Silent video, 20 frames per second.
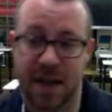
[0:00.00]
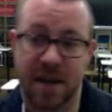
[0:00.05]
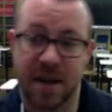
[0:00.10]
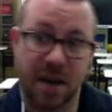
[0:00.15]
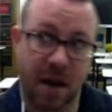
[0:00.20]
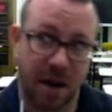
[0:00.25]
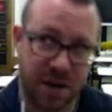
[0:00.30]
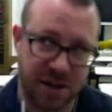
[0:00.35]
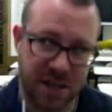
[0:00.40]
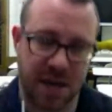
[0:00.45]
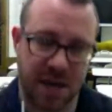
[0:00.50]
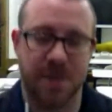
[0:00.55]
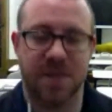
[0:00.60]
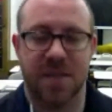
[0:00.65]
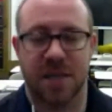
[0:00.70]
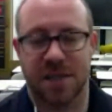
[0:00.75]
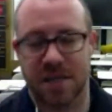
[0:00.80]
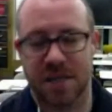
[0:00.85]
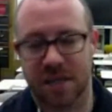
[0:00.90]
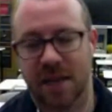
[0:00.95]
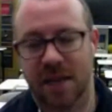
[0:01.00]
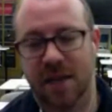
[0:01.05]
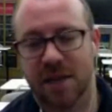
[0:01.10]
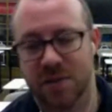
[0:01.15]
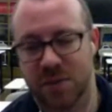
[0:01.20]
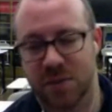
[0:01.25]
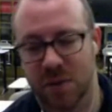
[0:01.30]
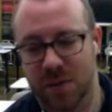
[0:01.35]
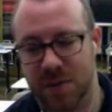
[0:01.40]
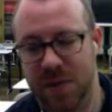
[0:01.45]
our job as educators
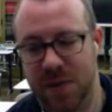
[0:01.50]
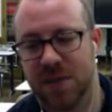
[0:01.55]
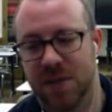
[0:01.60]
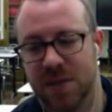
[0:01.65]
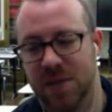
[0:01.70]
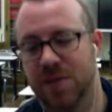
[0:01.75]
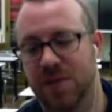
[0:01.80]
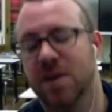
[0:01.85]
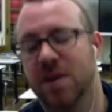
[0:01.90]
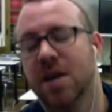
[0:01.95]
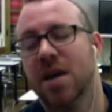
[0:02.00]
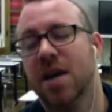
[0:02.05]
will be to